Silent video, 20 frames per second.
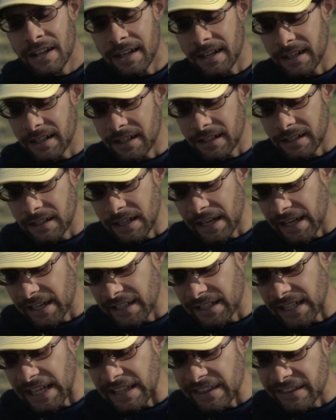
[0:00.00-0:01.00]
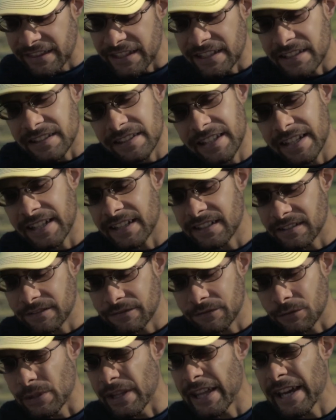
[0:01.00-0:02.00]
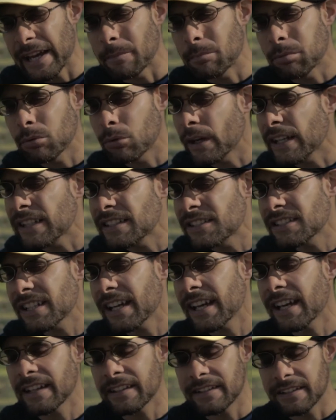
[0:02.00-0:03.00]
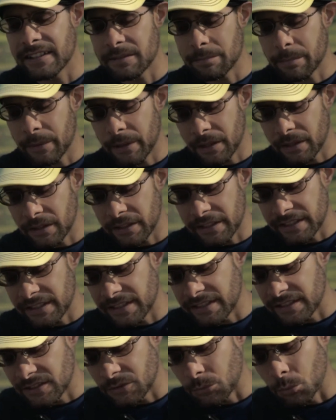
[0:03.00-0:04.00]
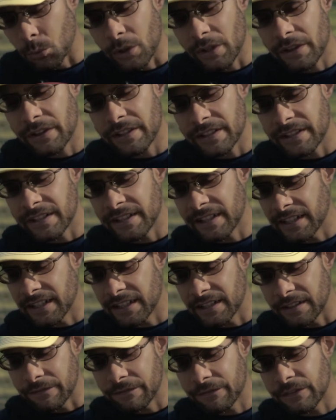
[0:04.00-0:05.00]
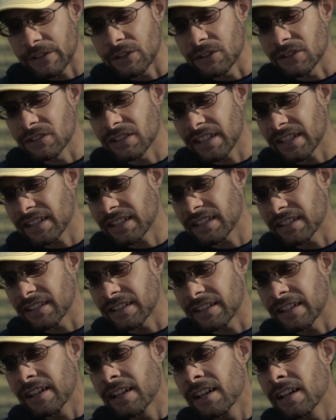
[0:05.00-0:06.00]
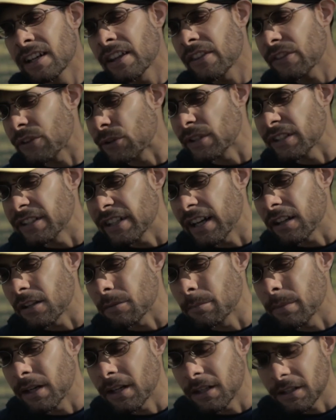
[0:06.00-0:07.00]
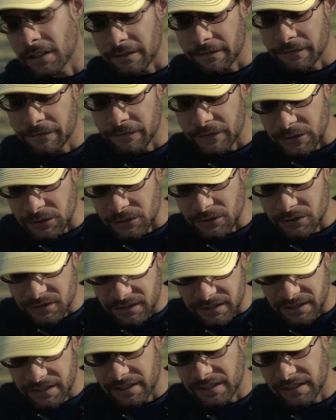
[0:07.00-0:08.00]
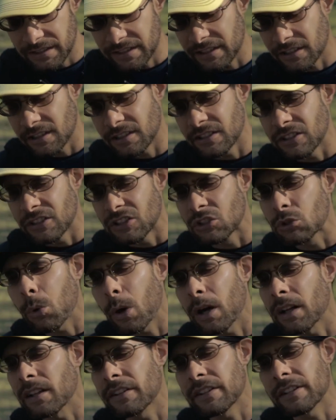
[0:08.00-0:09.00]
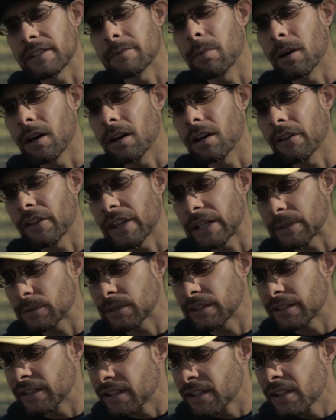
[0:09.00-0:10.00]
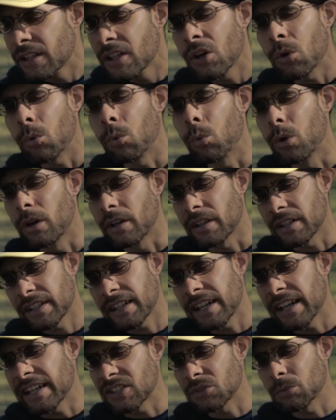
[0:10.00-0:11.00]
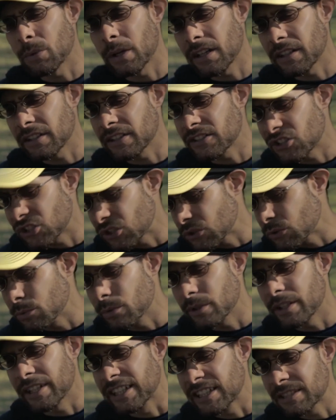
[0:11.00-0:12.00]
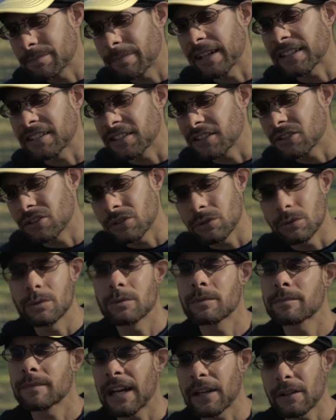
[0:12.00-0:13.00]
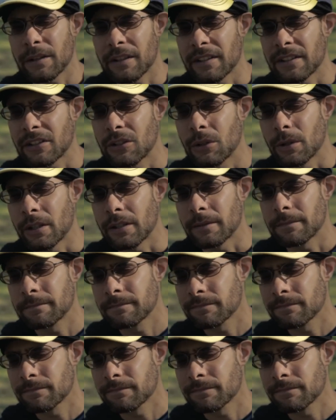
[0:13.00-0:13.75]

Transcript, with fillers: and I think that for that price tag, this ball is worth it. It feels like a $30 ball. It feels like a good quality ball that would work as well as you would expect it to out on the court.